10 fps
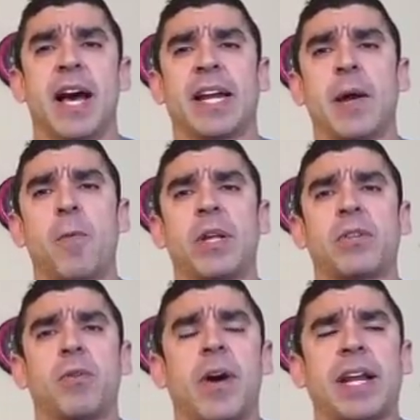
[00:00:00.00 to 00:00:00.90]
and I want
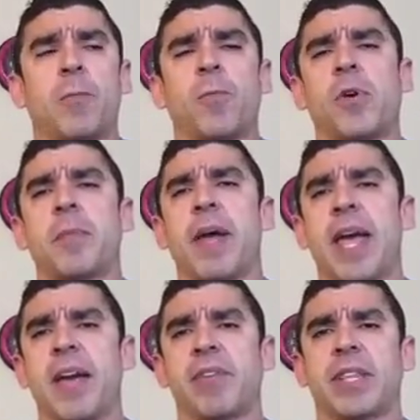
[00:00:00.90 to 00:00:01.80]
to go ahead and warm
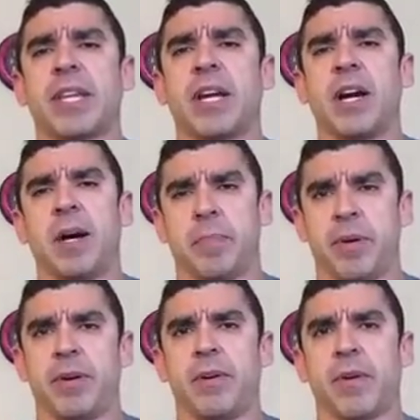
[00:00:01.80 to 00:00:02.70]
everything
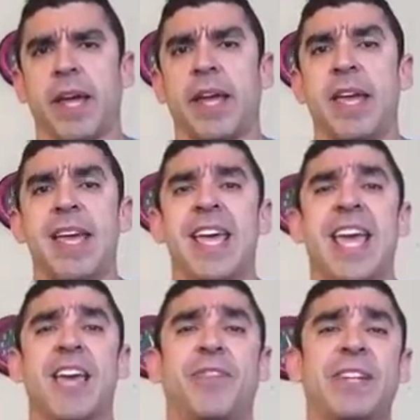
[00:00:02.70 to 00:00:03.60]
up, okay?
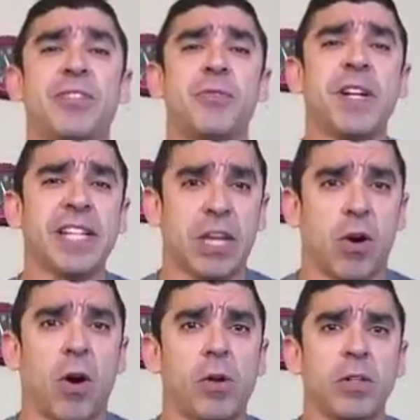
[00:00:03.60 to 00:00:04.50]
If it is really
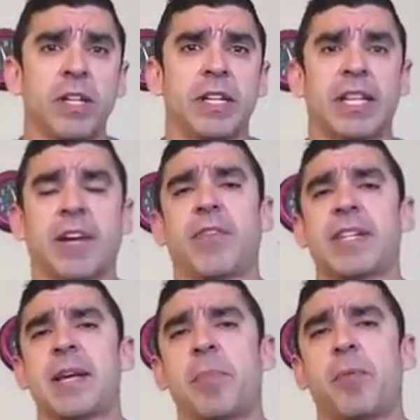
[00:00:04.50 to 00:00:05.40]
cold, like for
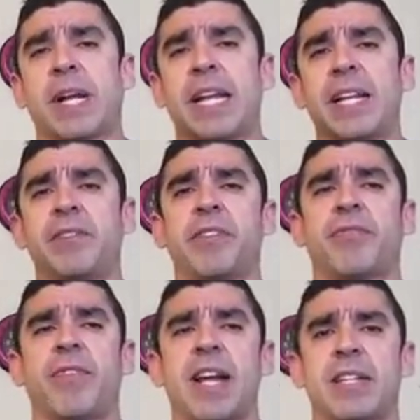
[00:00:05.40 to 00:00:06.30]
example, when I lived in
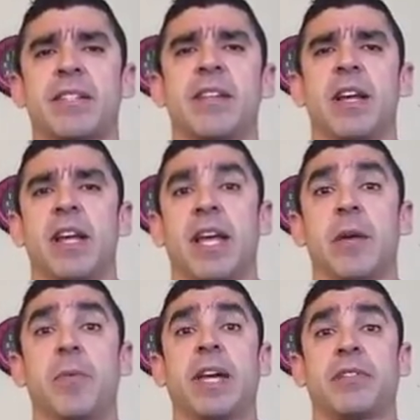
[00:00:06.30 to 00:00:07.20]
France,
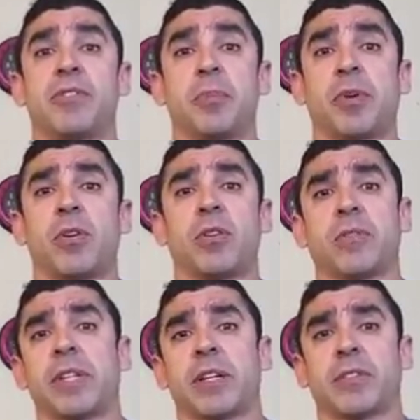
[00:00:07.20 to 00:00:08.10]
it would get super cold
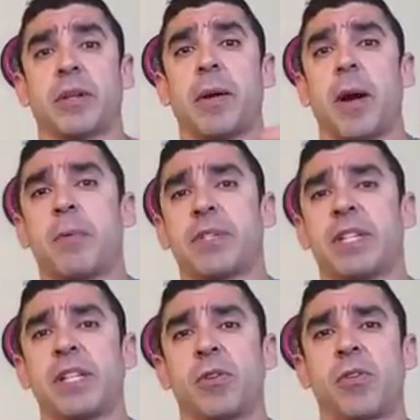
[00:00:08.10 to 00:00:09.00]
over there because I was
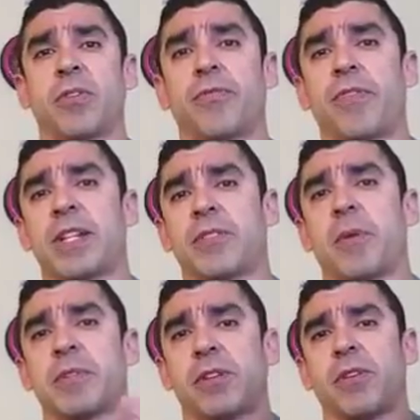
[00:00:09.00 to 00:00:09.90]
in the north of France, so
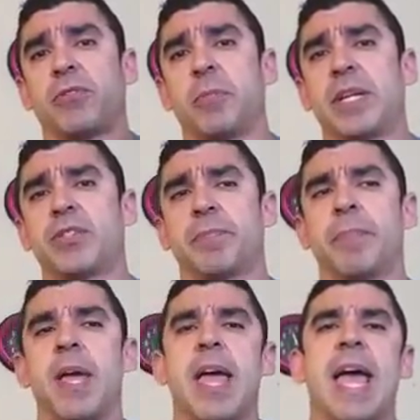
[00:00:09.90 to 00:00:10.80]
I was close to
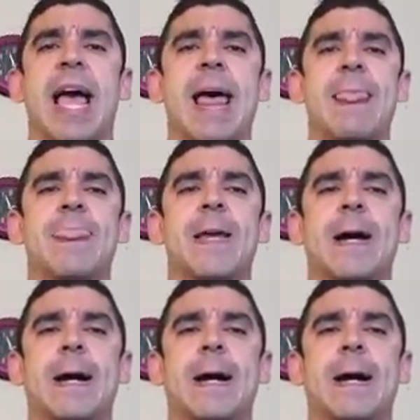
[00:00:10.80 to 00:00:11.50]
Belgium. And